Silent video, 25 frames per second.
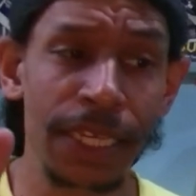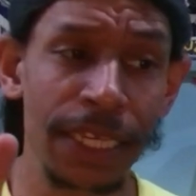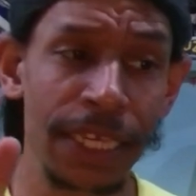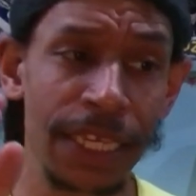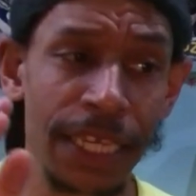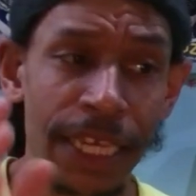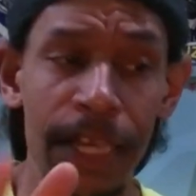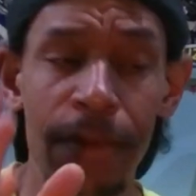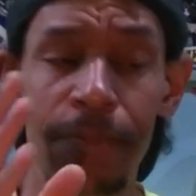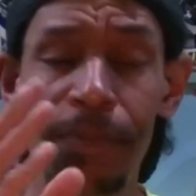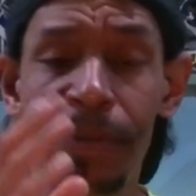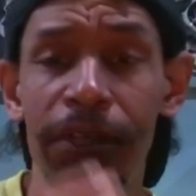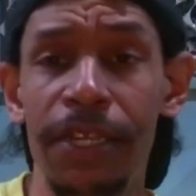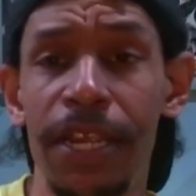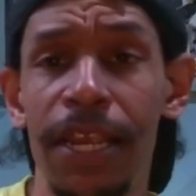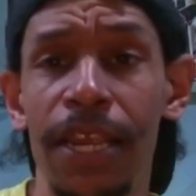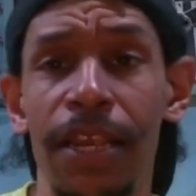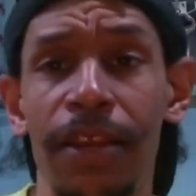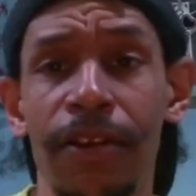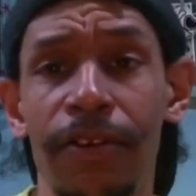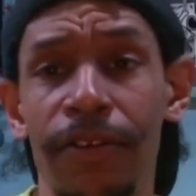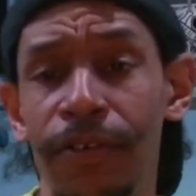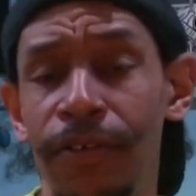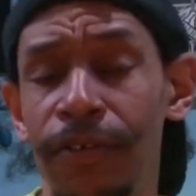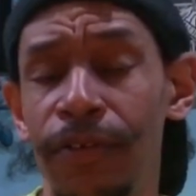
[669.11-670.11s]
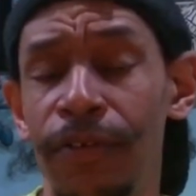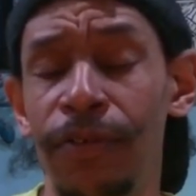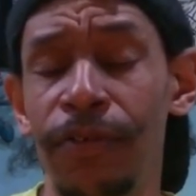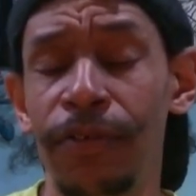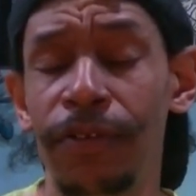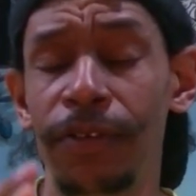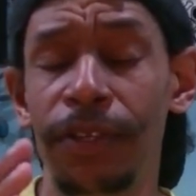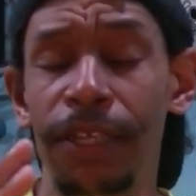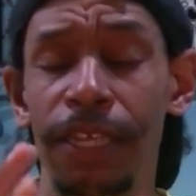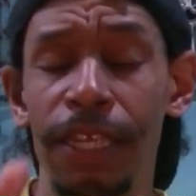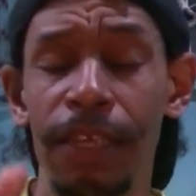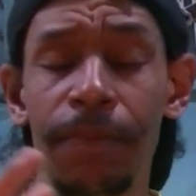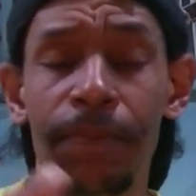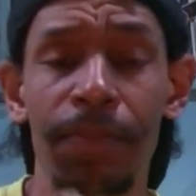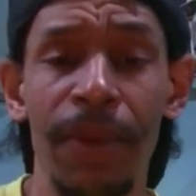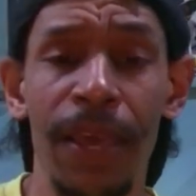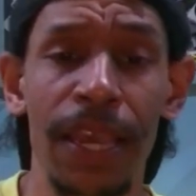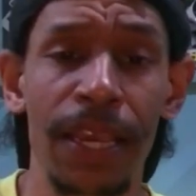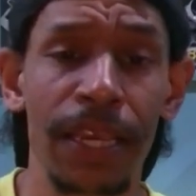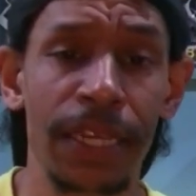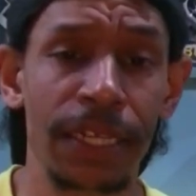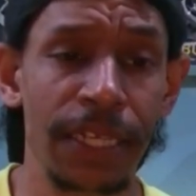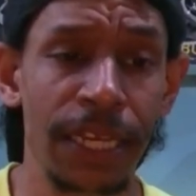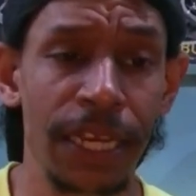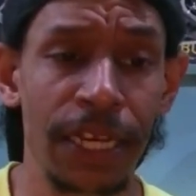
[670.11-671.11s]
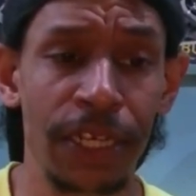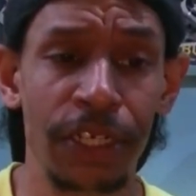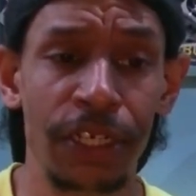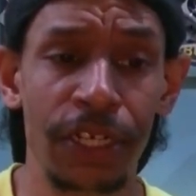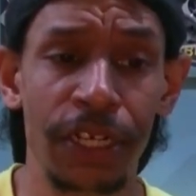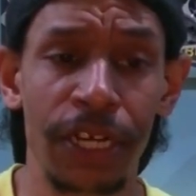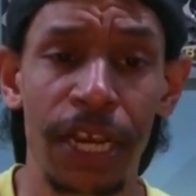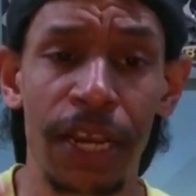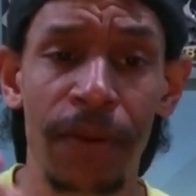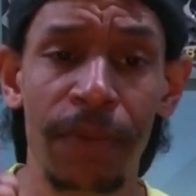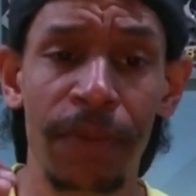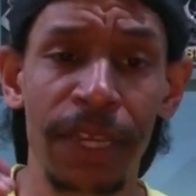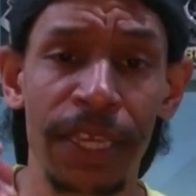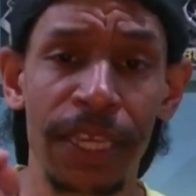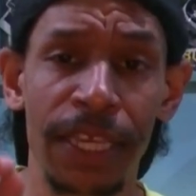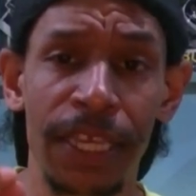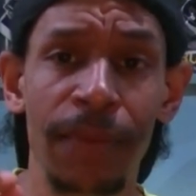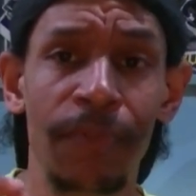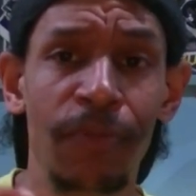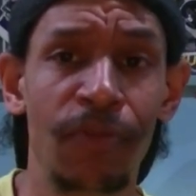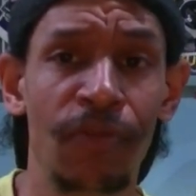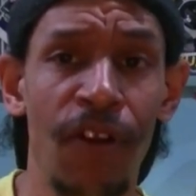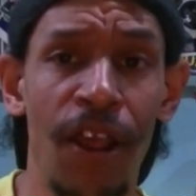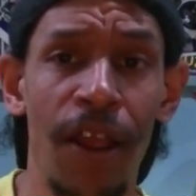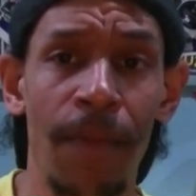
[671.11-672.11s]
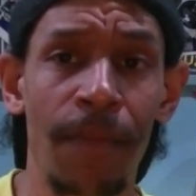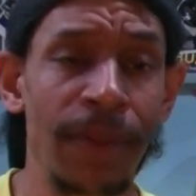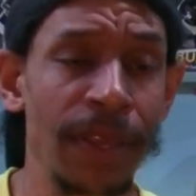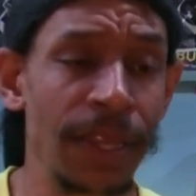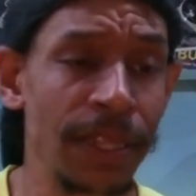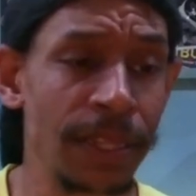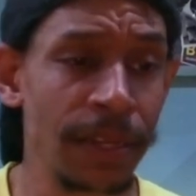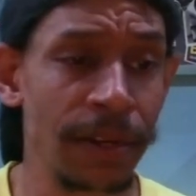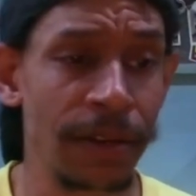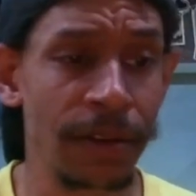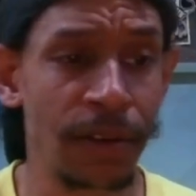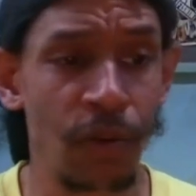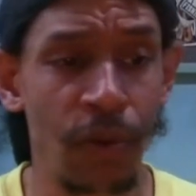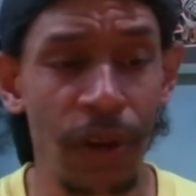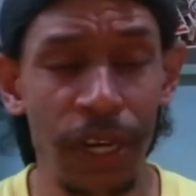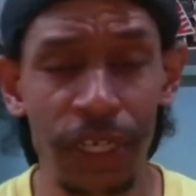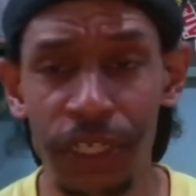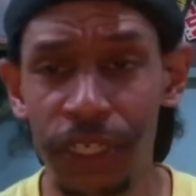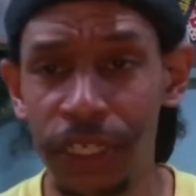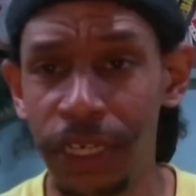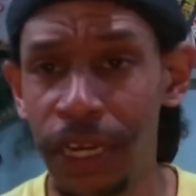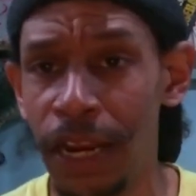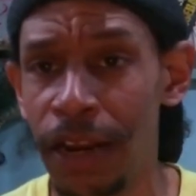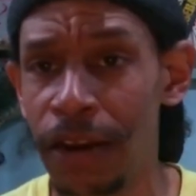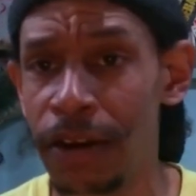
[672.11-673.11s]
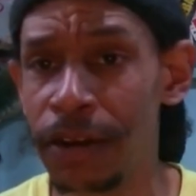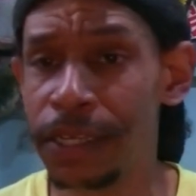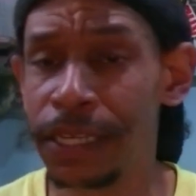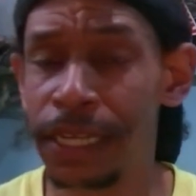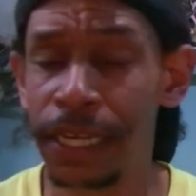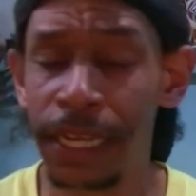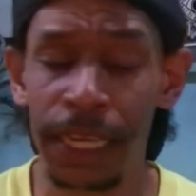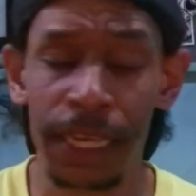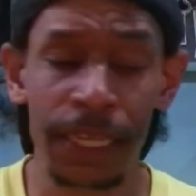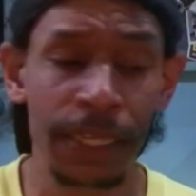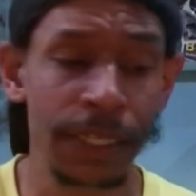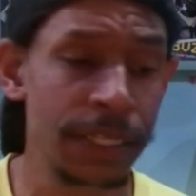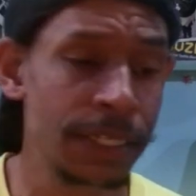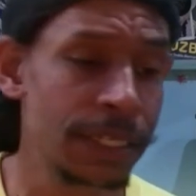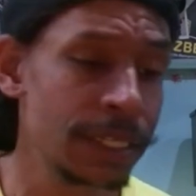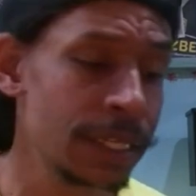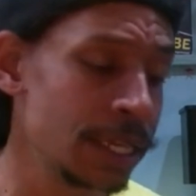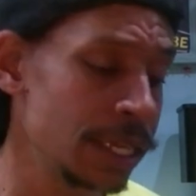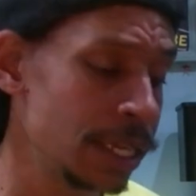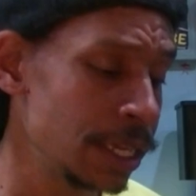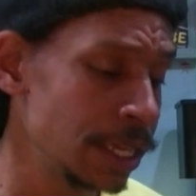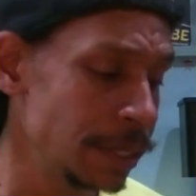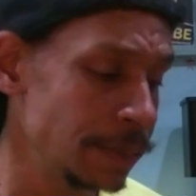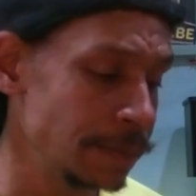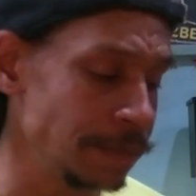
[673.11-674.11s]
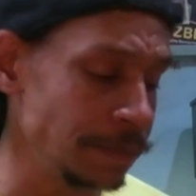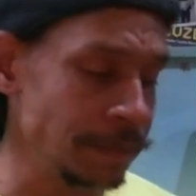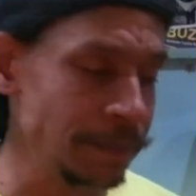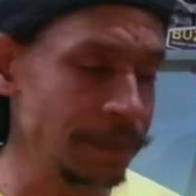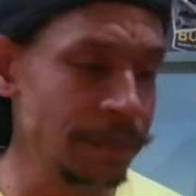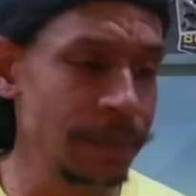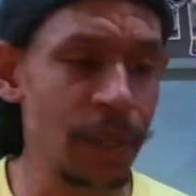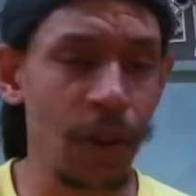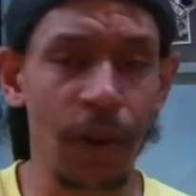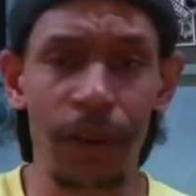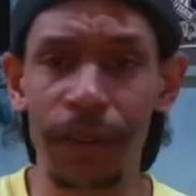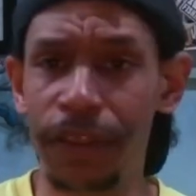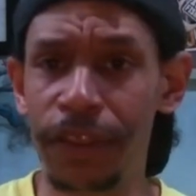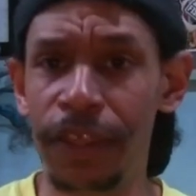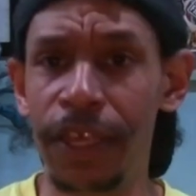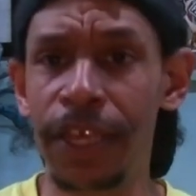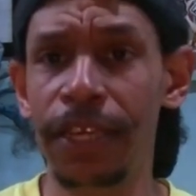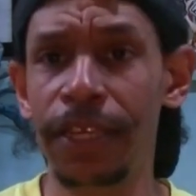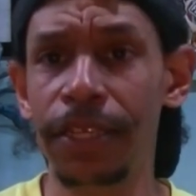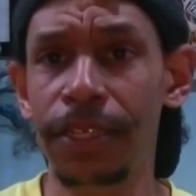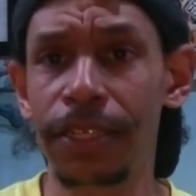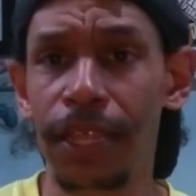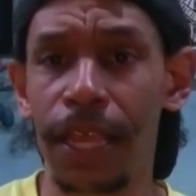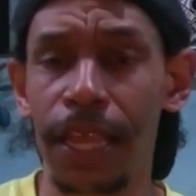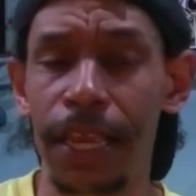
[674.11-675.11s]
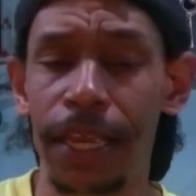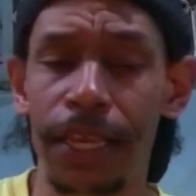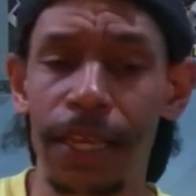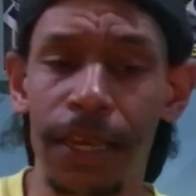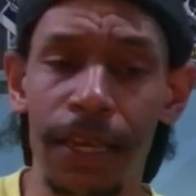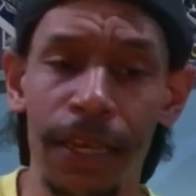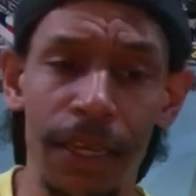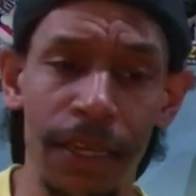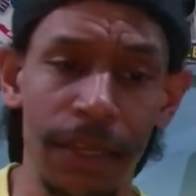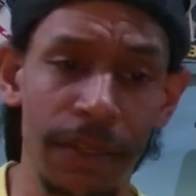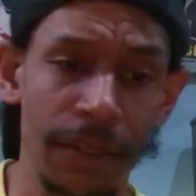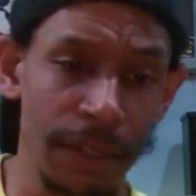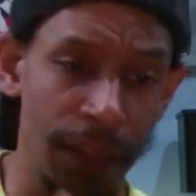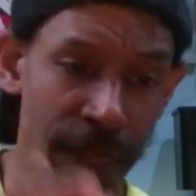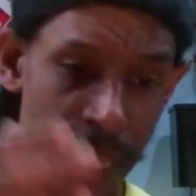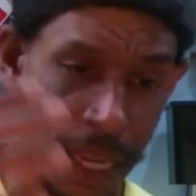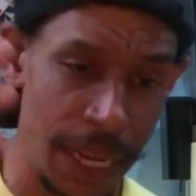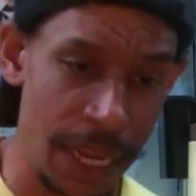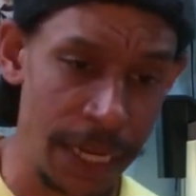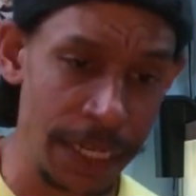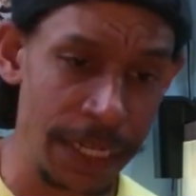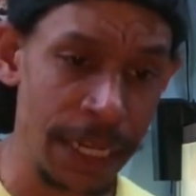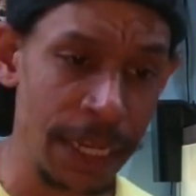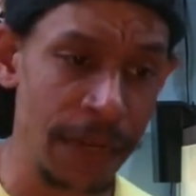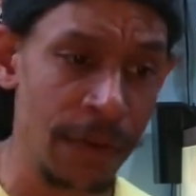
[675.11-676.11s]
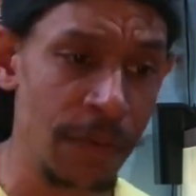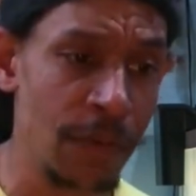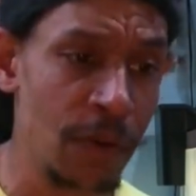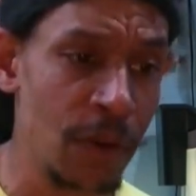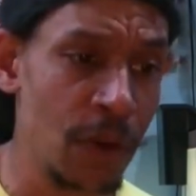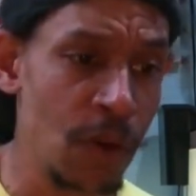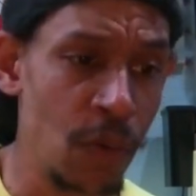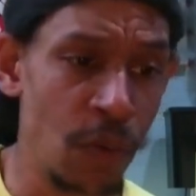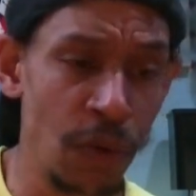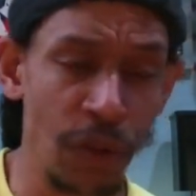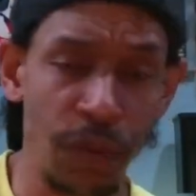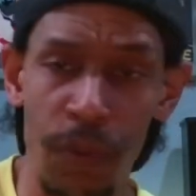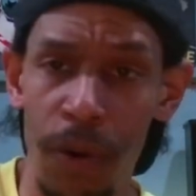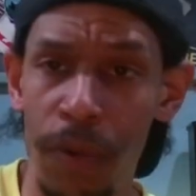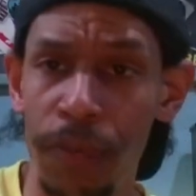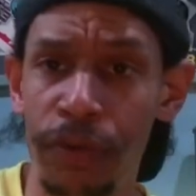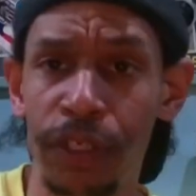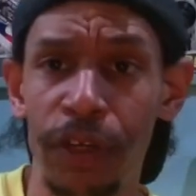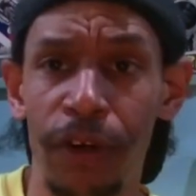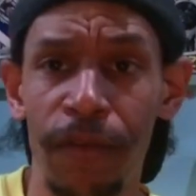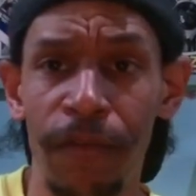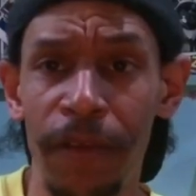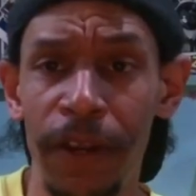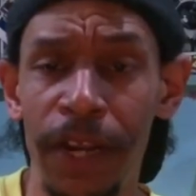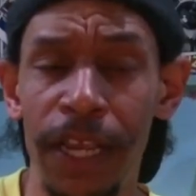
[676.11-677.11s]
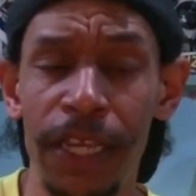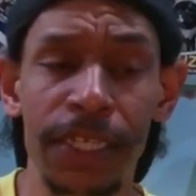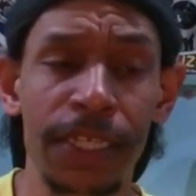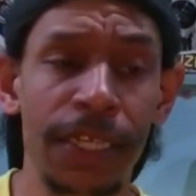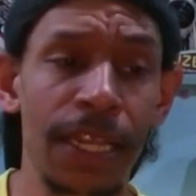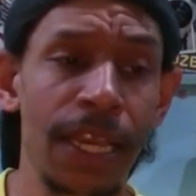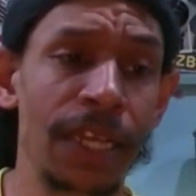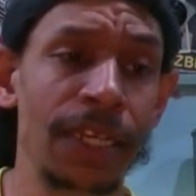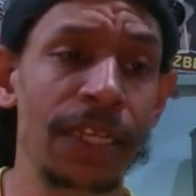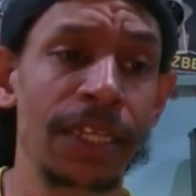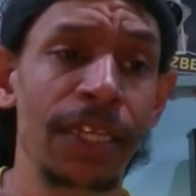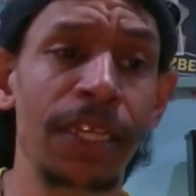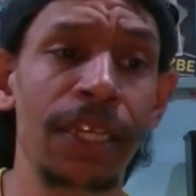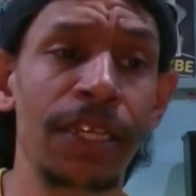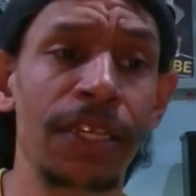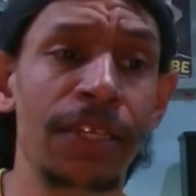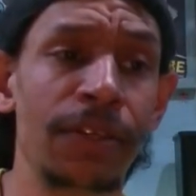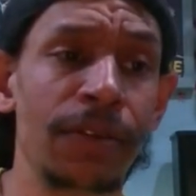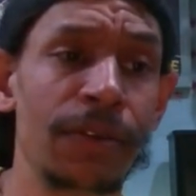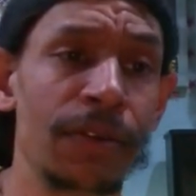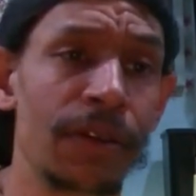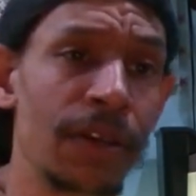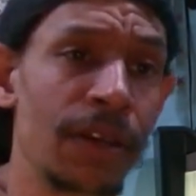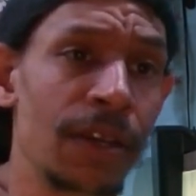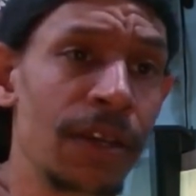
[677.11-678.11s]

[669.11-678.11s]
Keep staying tuned, keep paying attention. I'm going to keep dropping little questionnaires and hints on things like I did with what was your finesse technique